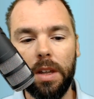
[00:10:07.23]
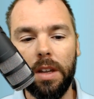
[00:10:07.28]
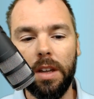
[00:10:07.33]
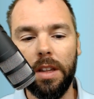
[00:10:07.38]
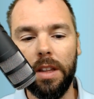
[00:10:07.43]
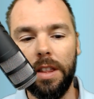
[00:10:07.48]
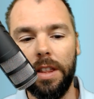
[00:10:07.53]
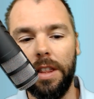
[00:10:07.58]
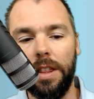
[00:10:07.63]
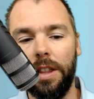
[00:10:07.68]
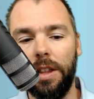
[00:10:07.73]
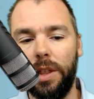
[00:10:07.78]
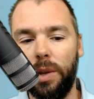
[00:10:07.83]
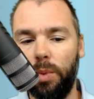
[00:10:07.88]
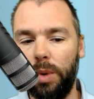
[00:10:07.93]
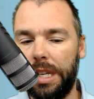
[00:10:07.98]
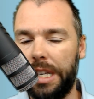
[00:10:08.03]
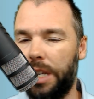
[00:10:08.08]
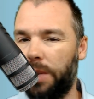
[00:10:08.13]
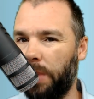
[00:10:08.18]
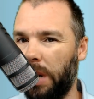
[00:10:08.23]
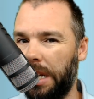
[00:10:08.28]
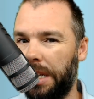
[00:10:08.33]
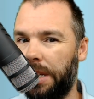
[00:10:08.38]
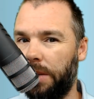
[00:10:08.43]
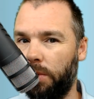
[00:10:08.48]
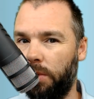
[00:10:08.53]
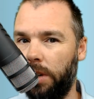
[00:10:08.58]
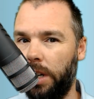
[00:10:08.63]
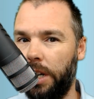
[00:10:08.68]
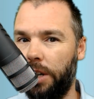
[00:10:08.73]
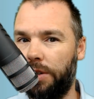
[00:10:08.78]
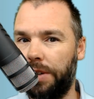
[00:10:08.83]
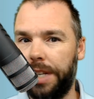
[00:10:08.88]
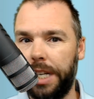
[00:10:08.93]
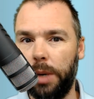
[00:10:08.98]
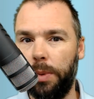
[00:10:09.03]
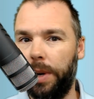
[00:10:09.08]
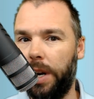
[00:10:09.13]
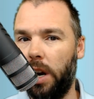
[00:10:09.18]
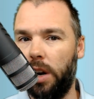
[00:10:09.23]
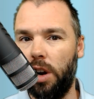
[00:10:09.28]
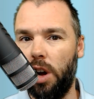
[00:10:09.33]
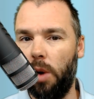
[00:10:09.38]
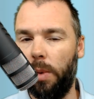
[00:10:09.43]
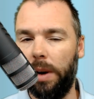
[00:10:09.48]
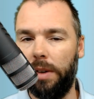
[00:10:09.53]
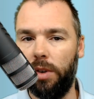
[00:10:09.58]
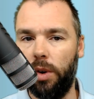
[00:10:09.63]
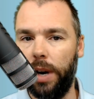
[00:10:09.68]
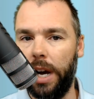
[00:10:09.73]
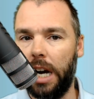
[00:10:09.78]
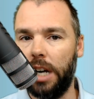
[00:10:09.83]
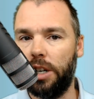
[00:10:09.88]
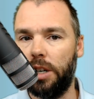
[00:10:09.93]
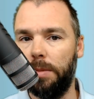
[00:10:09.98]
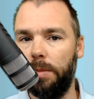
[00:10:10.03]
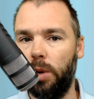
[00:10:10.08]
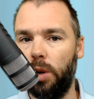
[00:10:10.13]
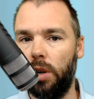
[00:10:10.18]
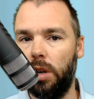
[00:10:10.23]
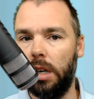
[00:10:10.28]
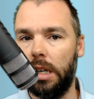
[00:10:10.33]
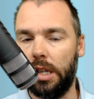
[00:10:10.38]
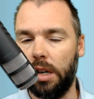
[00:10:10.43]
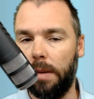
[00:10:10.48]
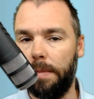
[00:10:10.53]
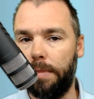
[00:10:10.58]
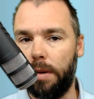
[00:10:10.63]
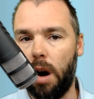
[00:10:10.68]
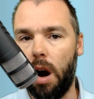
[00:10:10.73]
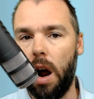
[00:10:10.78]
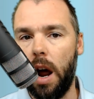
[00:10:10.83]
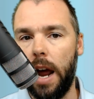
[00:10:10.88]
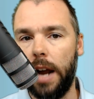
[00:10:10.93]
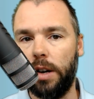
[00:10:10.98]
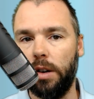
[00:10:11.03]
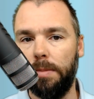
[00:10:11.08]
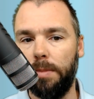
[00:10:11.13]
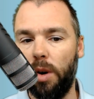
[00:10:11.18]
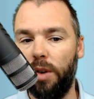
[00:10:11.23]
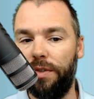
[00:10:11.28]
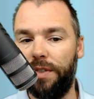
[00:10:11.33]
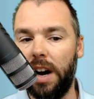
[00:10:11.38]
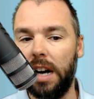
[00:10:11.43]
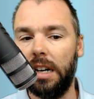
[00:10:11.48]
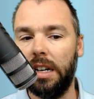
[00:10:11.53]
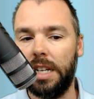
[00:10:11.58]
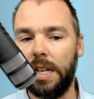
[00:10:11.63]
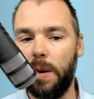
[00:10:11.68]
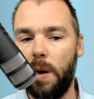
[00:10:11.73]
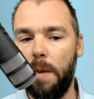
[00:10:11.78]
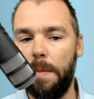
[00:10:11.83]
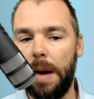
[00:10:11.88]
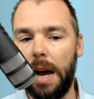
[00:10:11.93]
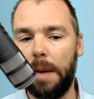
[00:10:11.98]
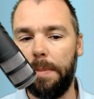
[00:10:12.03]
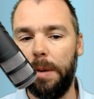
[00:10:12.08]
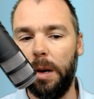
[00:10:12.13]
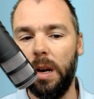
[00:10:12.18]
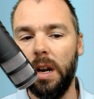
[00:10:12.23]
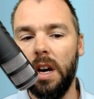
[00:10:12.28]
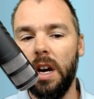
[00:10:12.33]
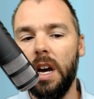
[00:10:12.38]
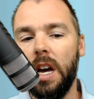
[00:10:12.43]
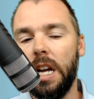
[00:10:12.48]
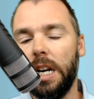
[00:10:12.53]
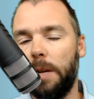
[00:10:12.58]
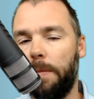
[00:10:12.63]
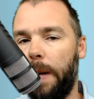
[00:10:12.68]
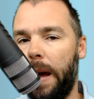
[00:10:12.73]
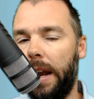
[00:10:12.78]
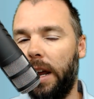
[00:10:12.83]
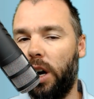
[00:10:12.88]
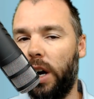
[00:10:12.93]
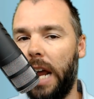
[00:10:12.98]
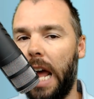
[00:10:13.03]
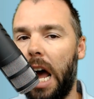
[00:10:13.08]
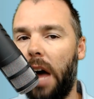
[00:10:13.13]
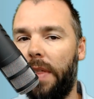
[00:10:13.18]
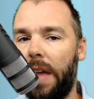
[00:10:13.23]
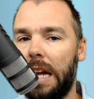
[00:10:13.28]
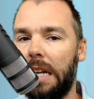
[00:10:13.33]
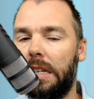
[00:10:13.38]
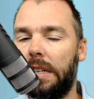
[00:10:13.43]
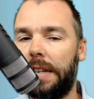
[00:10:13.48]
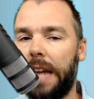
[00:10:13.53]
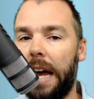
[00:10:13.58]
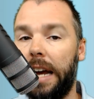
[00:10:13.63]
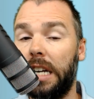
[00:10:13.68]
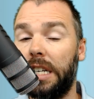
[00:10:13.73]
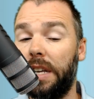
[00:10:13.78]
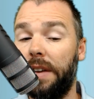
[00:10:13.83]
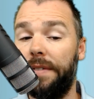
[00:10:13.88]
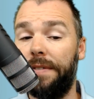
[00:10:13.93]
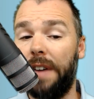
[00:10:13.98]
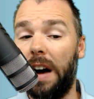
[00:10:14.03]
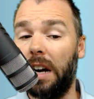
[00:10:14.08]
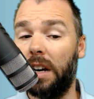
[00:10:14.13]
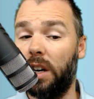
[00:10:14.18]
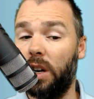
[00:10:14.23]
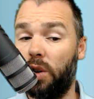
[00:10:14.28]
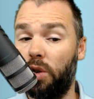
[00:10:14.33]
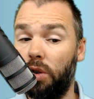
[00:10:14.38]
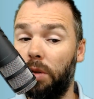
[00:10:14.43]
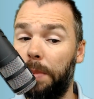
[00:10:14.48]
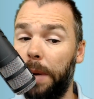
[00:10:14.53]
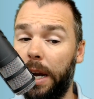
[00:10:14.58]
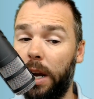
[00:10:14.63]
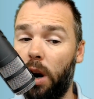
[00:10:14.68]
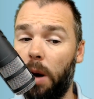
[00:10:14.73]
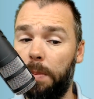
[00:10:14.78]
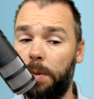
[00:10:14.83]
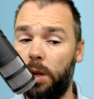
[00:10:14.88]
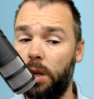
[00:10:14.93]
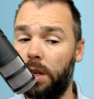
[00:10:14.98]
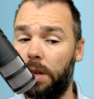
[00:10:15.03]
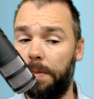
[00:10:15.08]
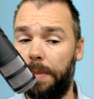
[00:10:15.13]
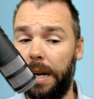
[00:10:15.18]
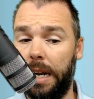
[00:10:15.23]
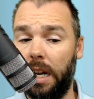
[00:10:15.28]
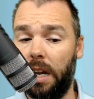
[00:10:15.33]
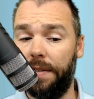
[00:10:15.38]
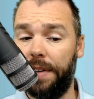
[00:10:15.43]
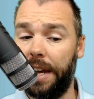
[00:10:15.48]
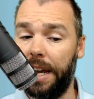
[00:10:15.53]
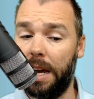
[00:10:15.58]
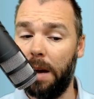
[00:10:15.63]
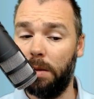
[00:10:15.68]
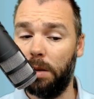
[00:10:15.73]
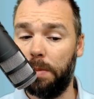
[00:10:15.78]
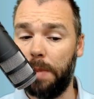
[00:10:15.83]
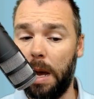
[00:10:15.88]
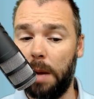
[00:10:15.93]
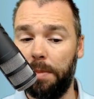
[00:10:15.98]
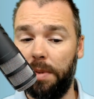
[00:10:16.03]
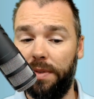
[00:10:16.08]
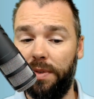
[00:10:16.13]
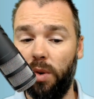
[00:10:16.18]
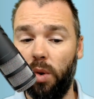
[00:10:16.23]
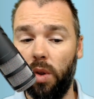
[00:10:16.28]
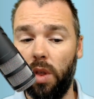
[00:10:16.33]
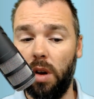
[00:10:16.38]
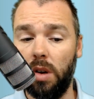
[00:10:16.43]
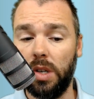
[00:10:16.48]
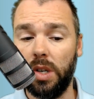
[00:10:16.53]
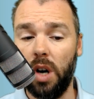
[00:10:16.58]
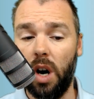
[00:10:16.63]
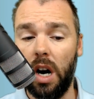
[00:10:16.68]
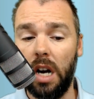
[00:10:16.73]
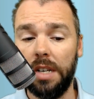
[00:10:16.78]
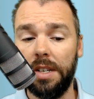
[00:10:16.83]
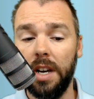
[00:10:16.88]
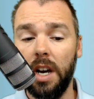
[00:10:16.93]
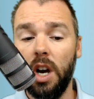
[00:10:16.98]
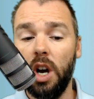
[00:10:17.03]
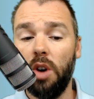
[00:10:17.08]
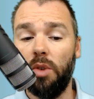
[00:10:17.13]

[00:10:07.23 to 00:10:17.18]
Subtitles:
The Wizards one's interesting. We don't know when Rui Hachimura, Tom Bryant, or Mo Wagner's coming back, but depending on how that staggers, then Wagner could be an option, depending if he comes back before those guys.